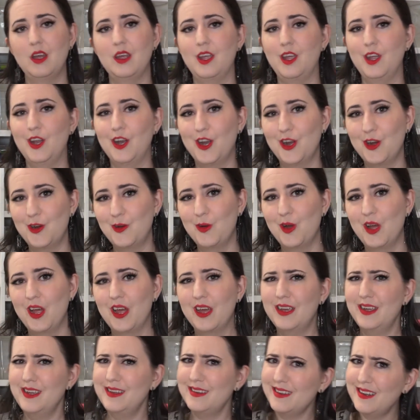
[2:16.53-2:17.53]
You know,
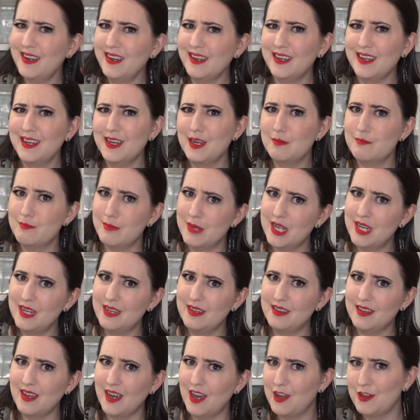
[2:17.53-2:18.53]
he's not going to admit
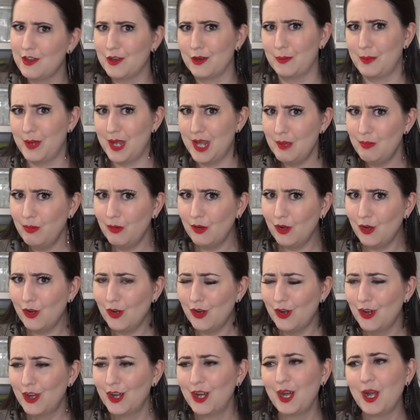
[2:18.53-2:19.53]
it to other
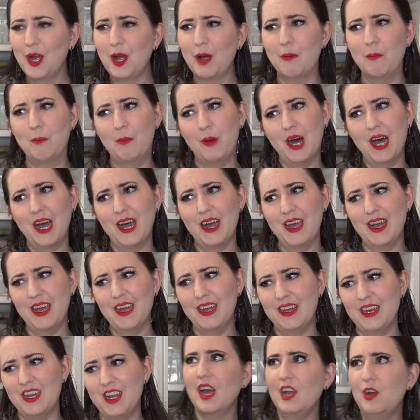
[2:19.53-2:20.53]
people,
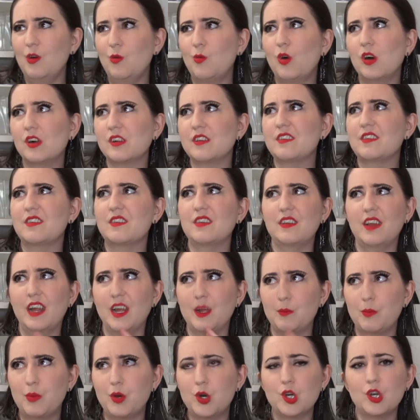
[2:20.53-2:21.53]
but kind of wants to
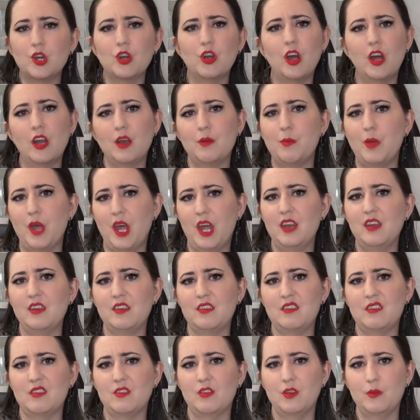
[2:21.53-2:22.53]
like put her on a
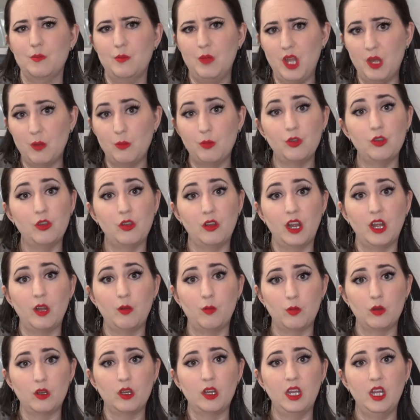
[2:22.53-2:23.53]
pedestal and be able to like
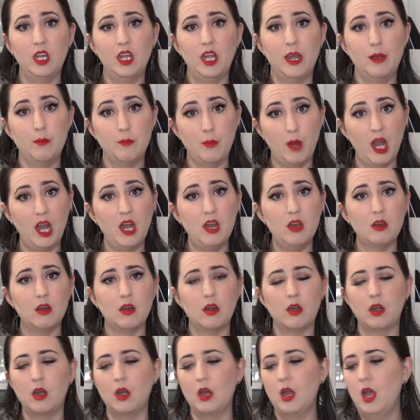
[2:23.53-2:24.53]
really admire
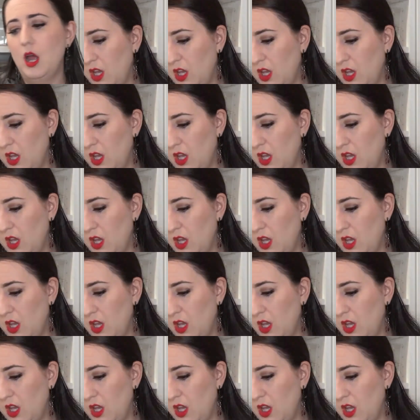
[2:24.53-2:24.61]
her.